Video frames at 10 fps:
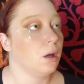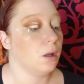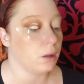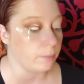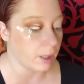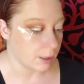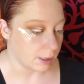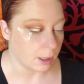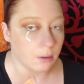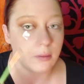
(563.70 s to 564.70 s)
and then back
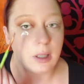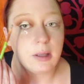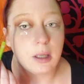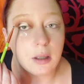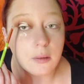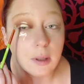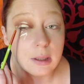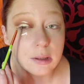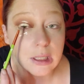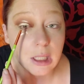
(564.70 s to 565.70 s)
down, and then it
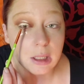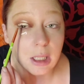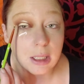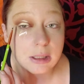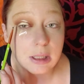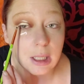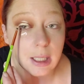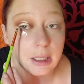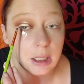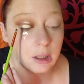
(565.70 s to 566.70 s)
creates a nice
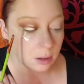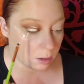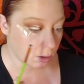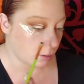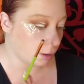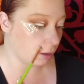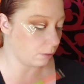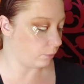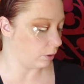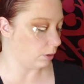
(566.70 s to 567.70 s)
line here that it
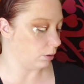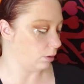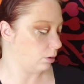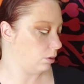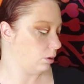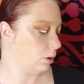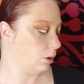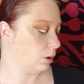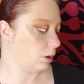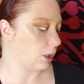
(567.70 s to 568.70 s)
will
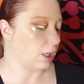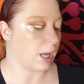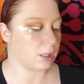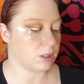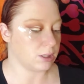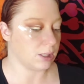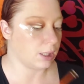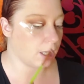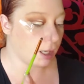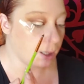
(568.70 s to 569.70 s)
kind of act as a
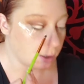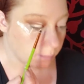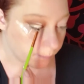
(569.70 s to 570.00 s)
guide.